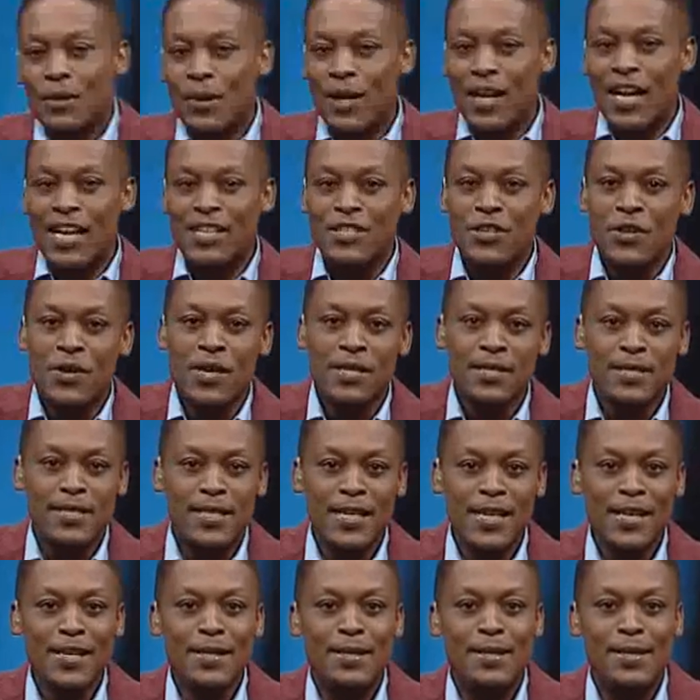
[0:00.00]
Well, as you can
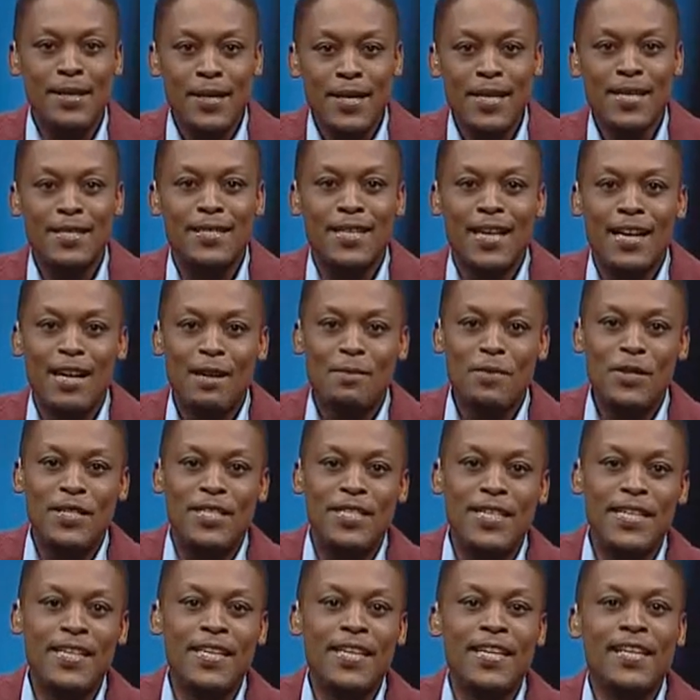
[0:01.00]
see, three
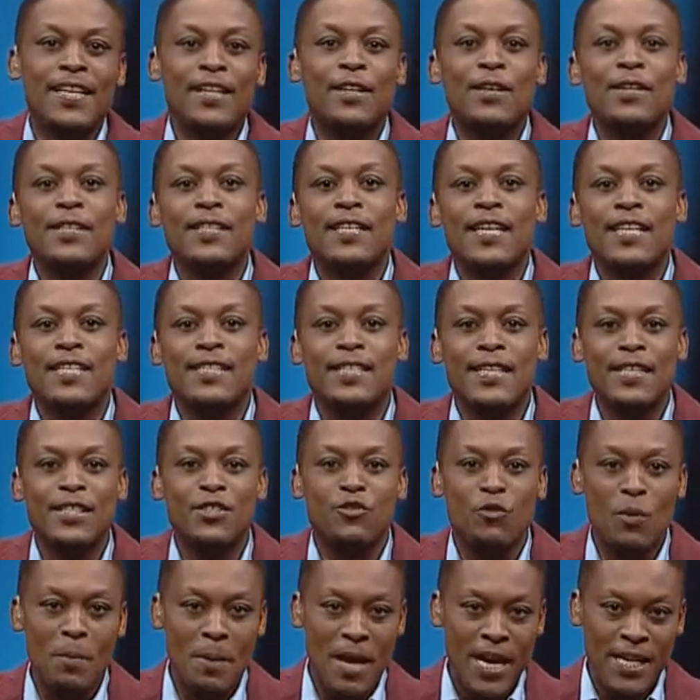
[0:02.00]
celebrity uh,
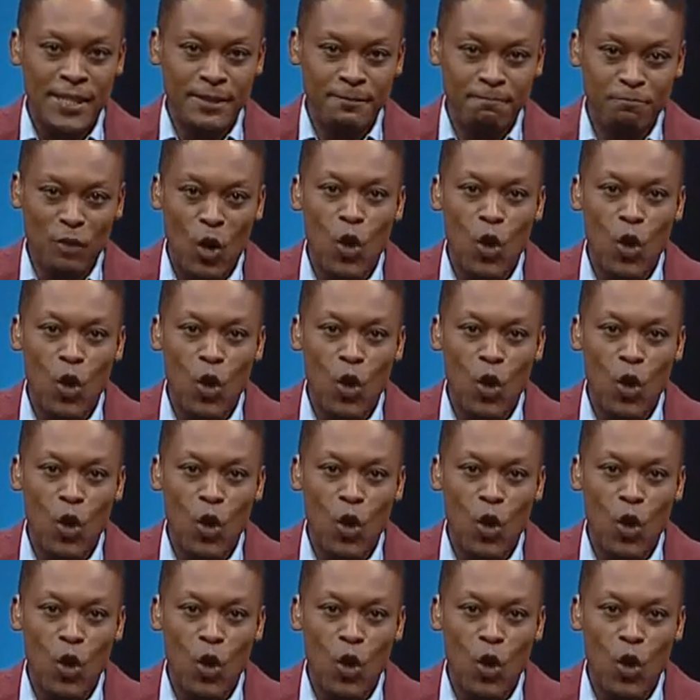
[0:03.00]
contestants remain.